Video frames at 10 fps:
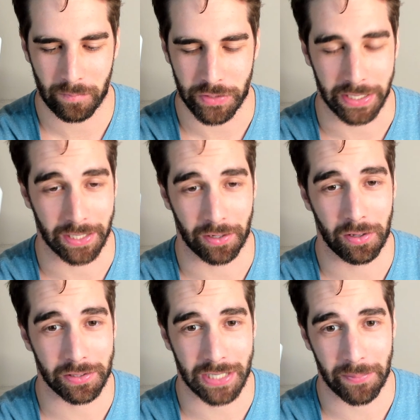saying that
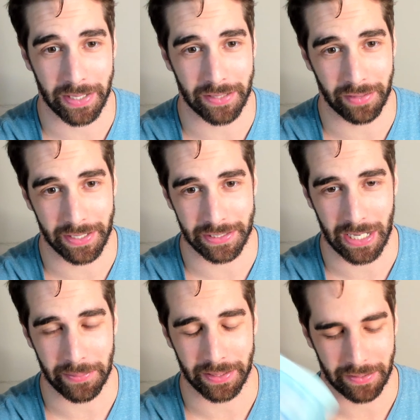all is coming in divine
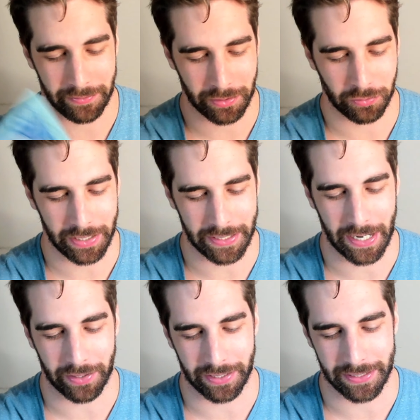timing. I feel right
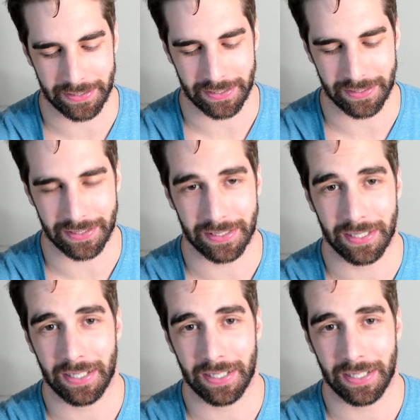now that this is